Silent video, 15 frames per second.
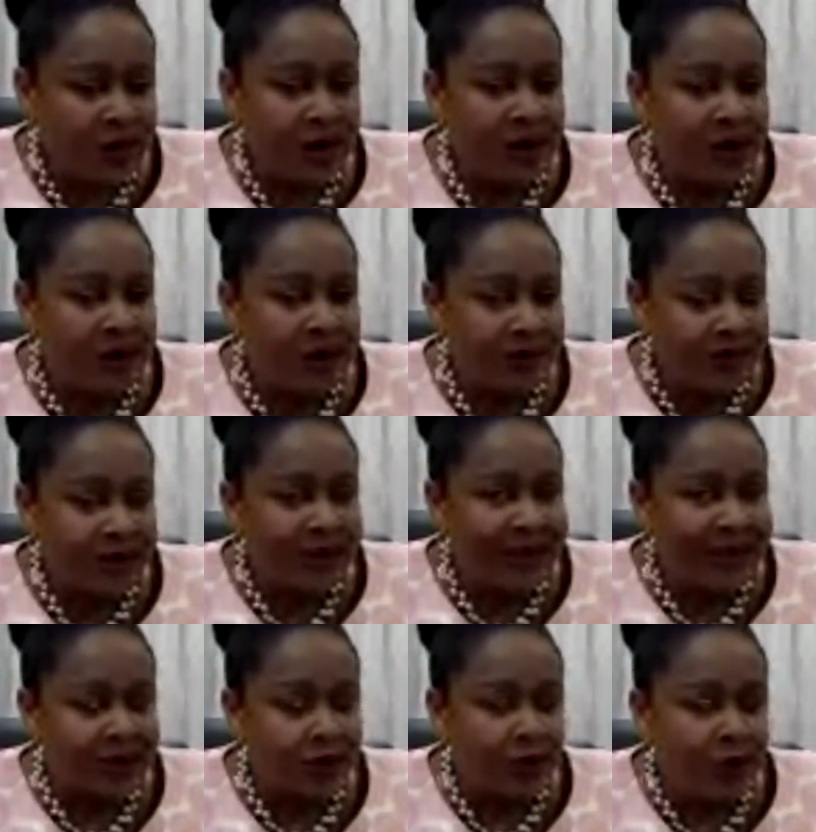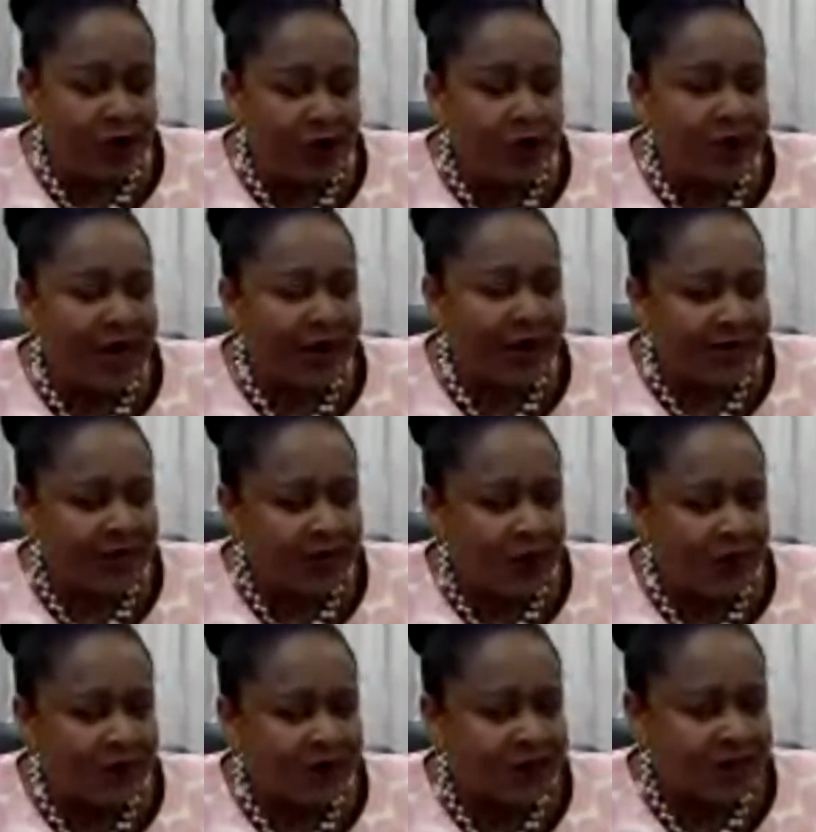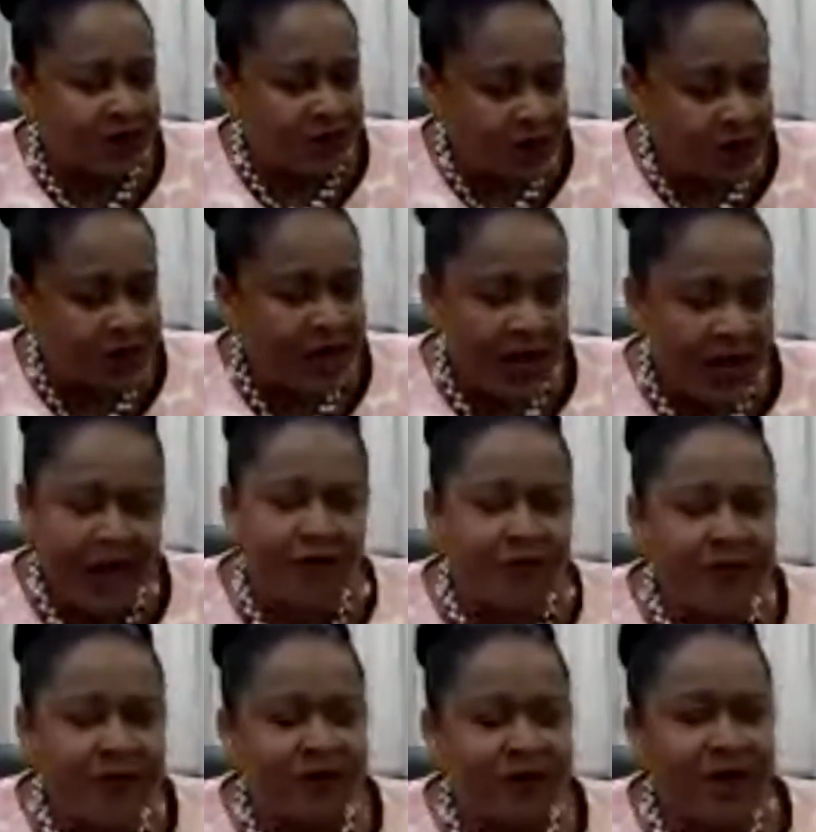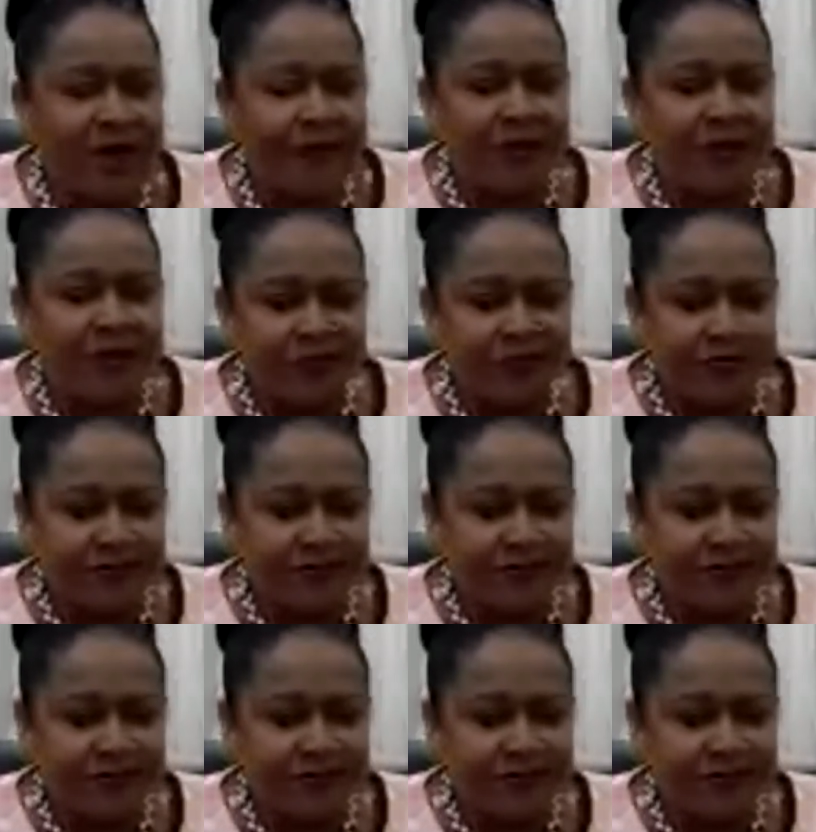And I think that when we have that conversation, I will be much happier.